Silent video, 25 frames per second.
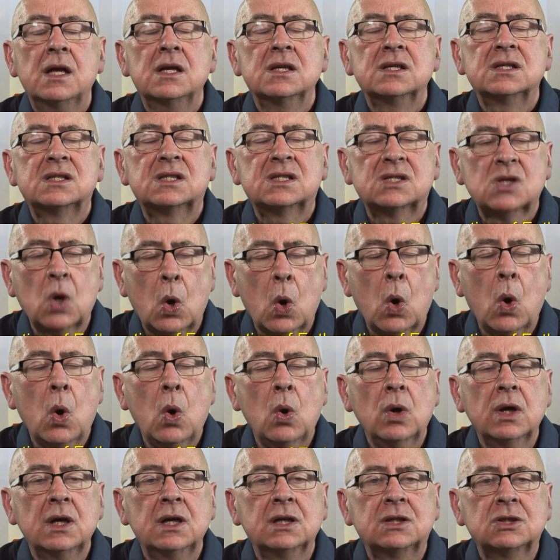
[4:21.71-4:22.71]

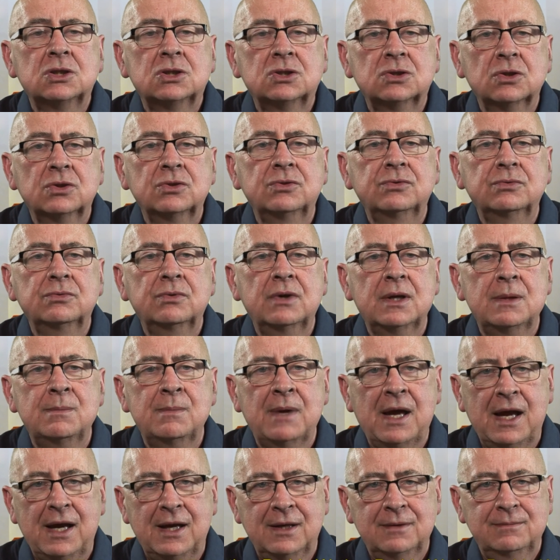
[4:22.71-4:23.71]
so it should
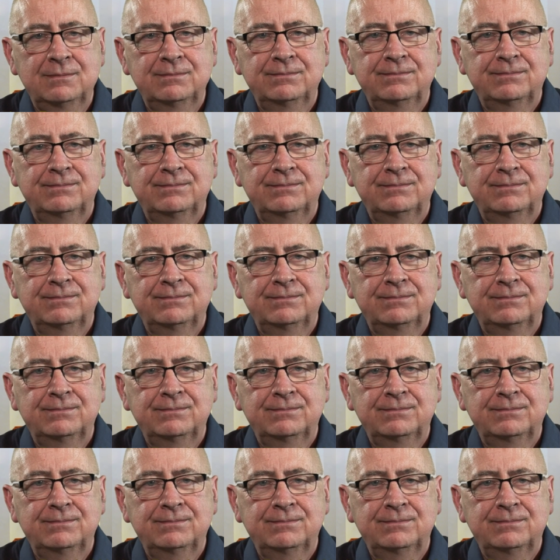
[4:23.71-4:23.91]
remain.